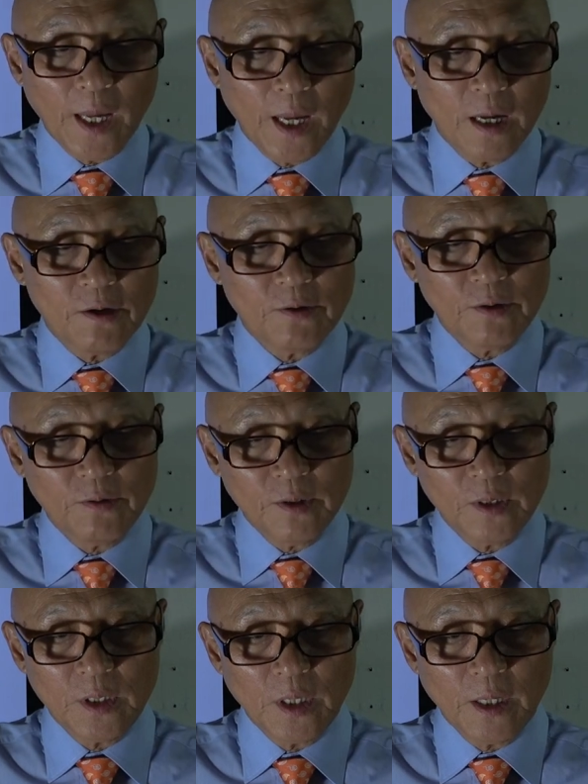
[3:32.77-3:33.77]
and
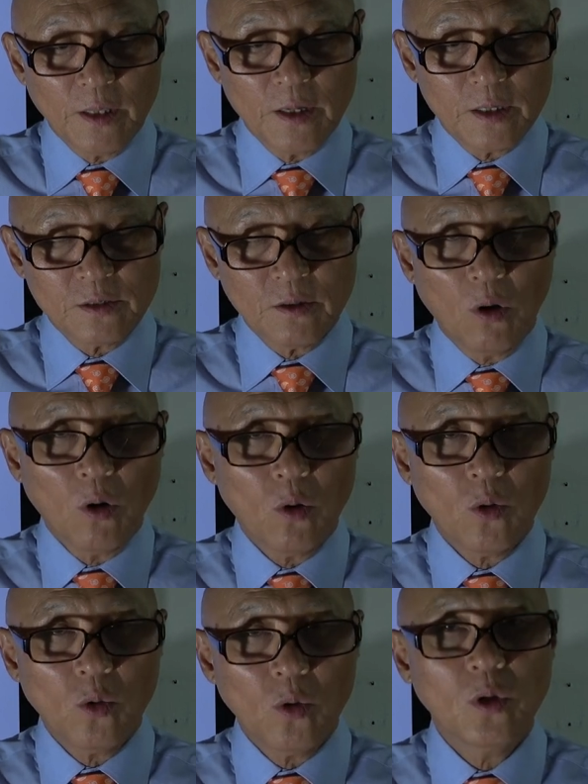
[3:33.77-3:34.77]
there's a
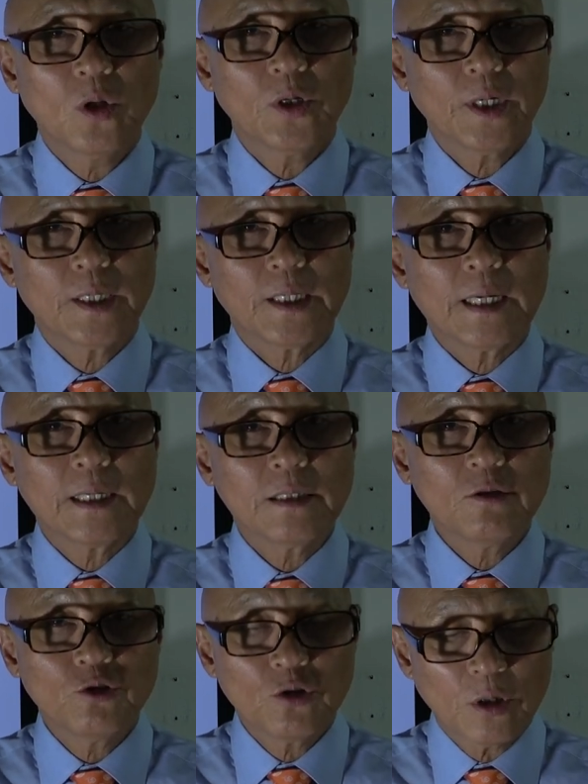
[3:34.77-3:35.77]
hole
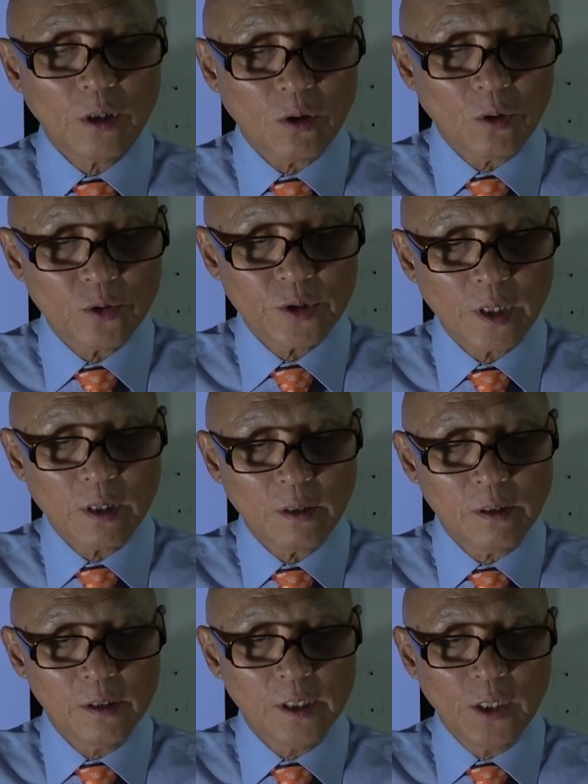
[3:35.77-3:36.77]
on your
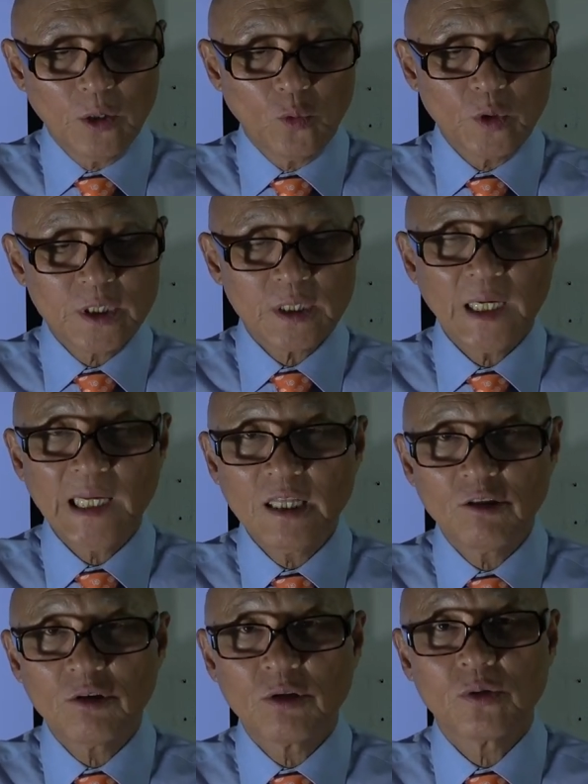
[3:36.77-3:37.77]
auricle which
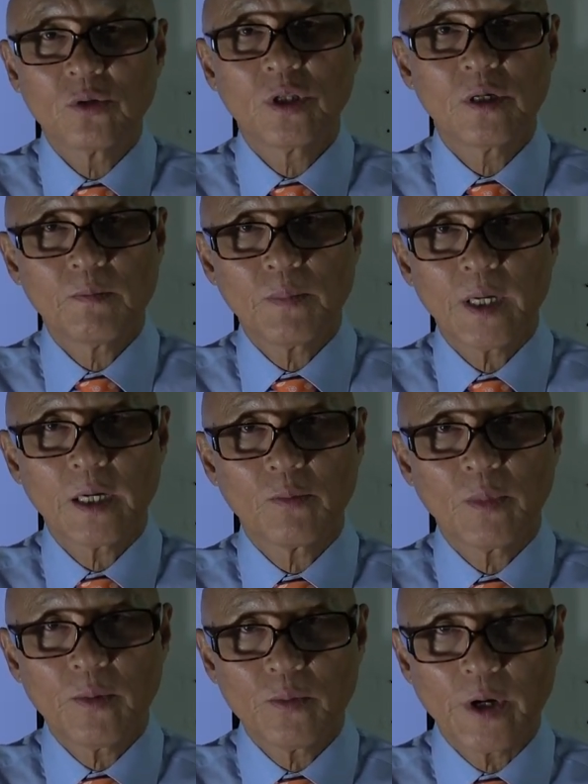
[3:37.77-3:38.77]
lead to tympanic
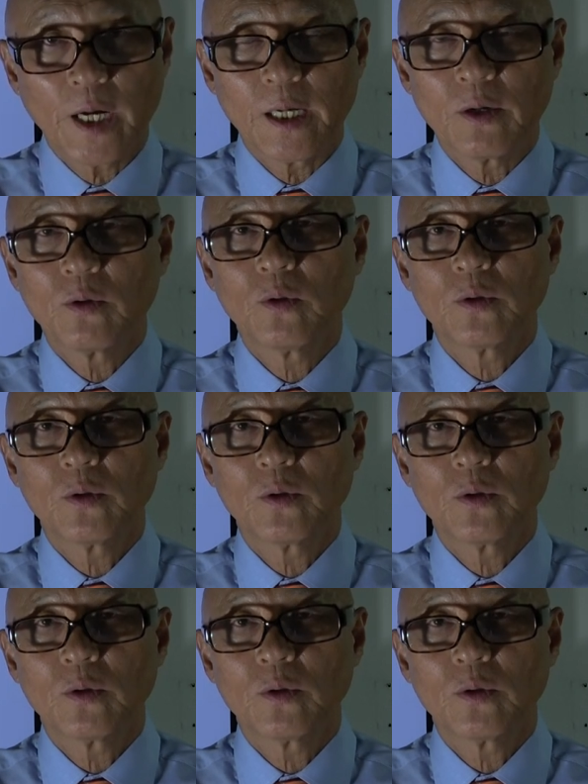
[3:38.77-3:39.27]
membrane